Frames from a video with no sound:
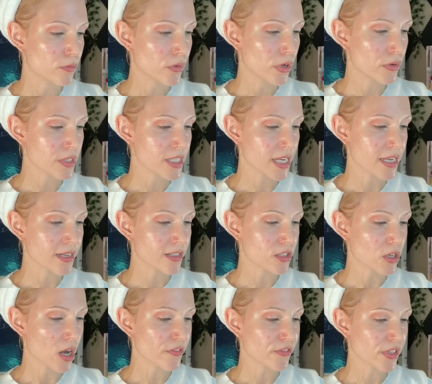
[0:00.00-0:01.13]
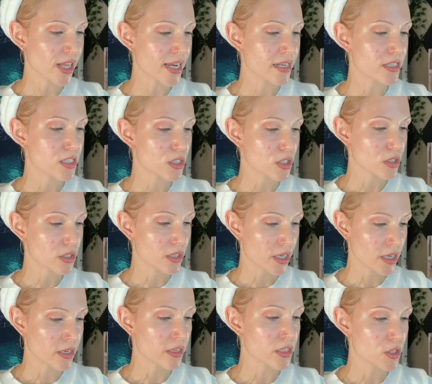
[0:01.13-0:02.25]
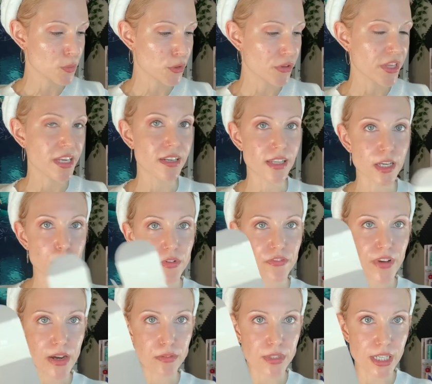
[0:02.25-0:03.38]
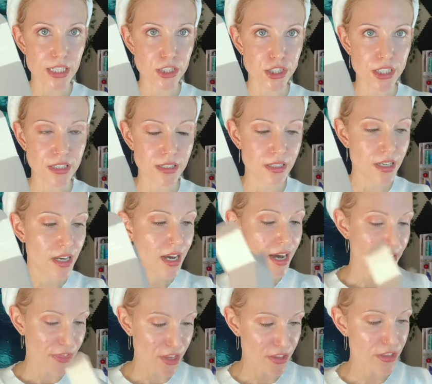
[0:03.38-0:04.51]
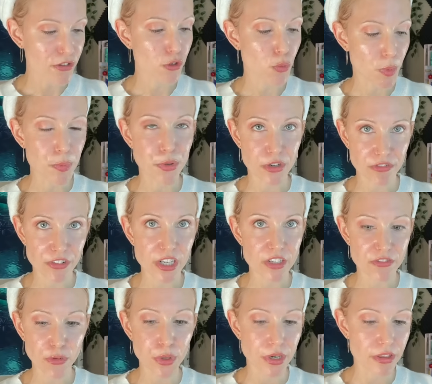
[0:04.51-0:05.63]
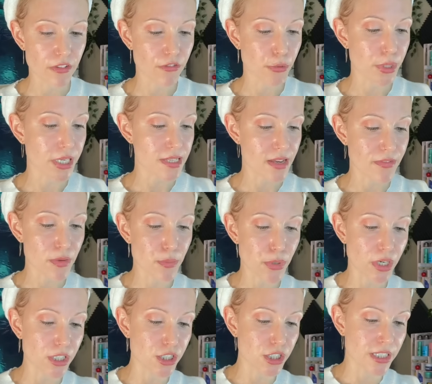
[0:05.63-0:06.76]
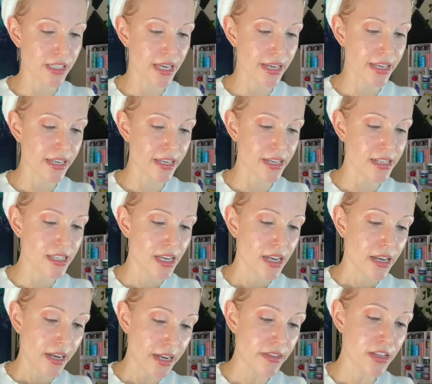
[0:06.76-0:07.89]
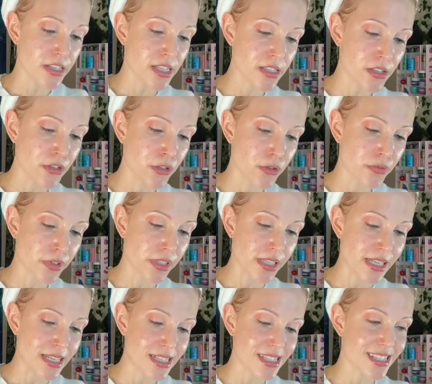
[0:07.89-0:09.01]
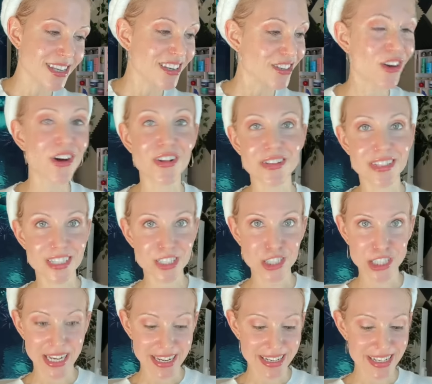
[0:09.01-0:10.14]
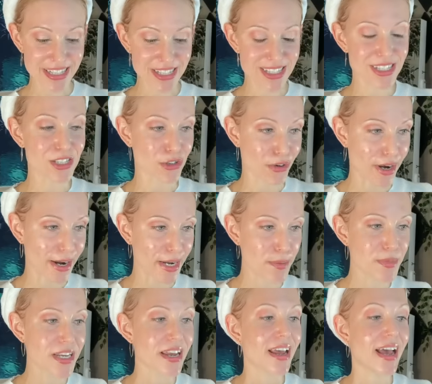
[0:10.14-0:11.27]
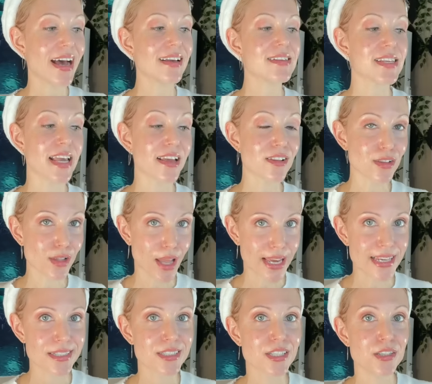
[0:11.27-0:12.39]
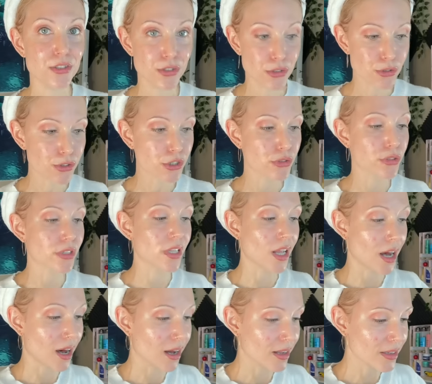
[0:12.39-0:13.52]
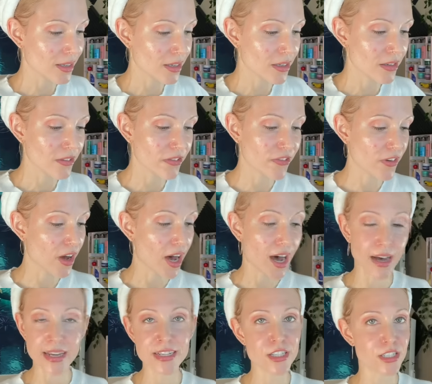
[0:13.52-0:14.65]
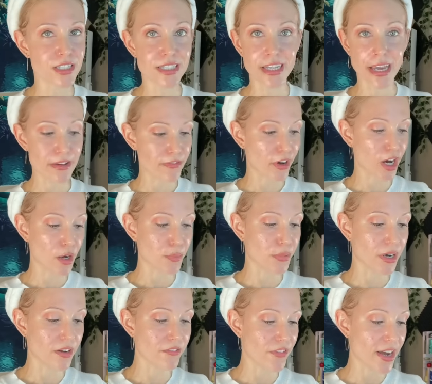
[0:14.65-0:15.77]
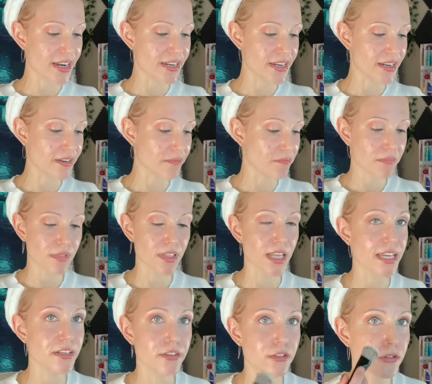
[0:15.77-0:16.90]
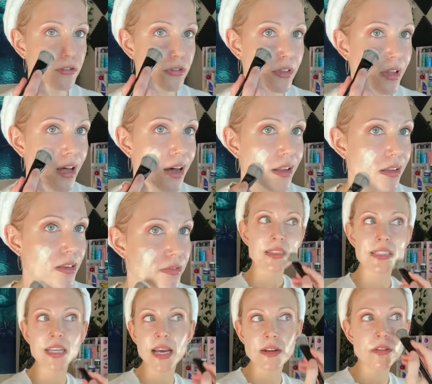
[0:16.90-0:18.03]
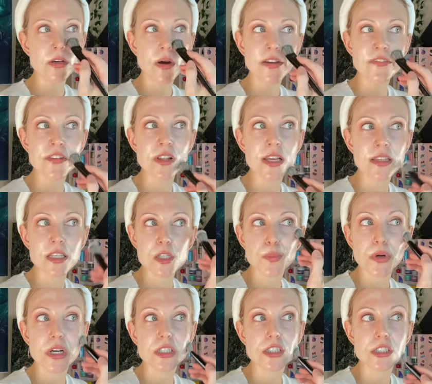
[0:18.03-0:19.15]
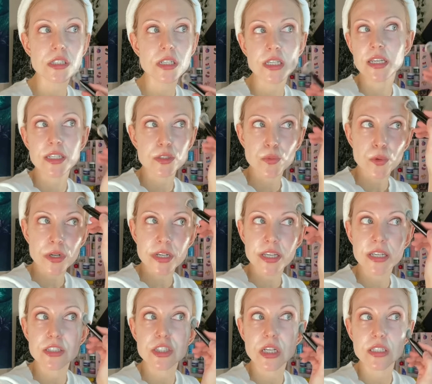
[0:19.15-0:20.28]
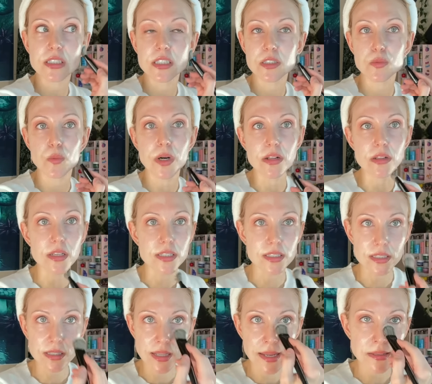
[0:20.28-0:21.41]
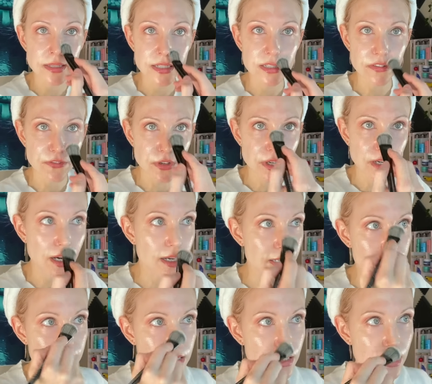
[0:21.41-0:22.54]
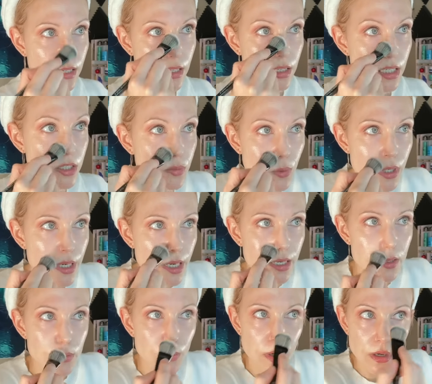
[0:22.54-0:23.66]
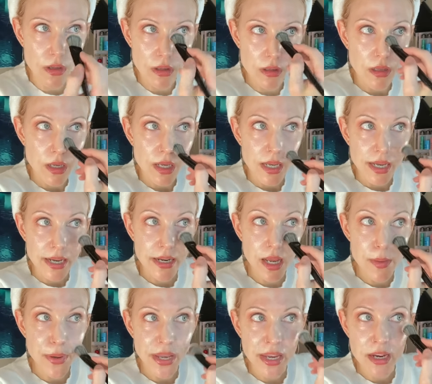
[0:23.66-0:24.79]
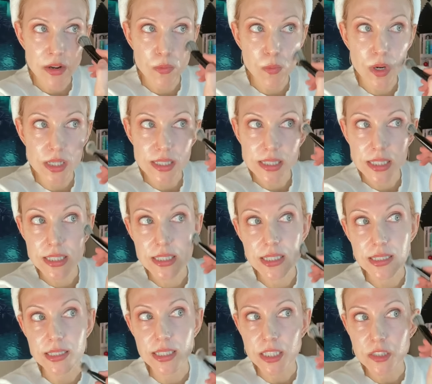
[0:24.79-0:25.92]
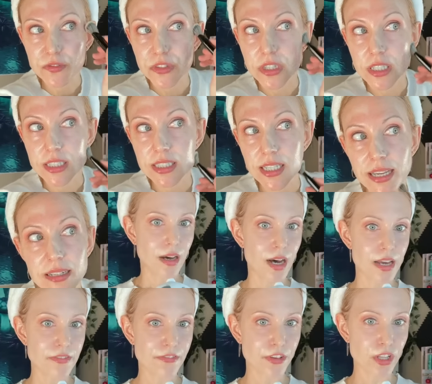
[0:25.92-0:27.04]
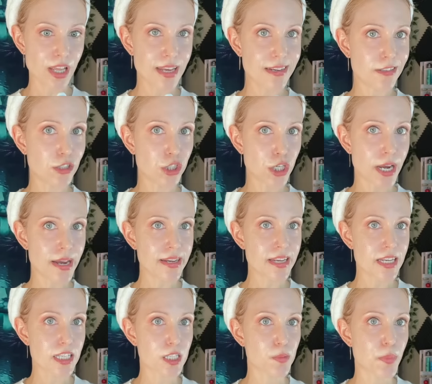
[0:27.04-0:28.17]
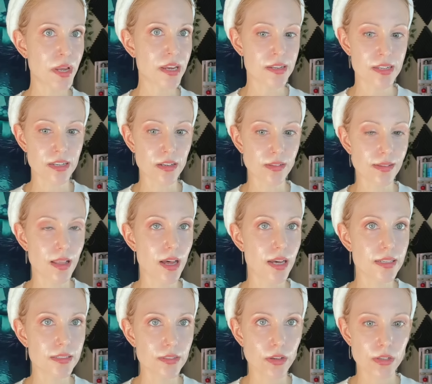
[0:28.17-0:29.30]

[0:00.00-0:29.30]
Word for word: Rose Inc Soft Light Skin Smoothing Liquid Foundation. I think this will be perfect for the 47 brush in that kit. And this is a new release. Y'all, this shade is described as a light neutral olive. I just gave up on finding light neutral olives. See, I don't know. I feel like this brush, it, it's working just as well. Slightly different cut. It's working as well and I paid what 66 for this set. I feel like Jack expanded a lot.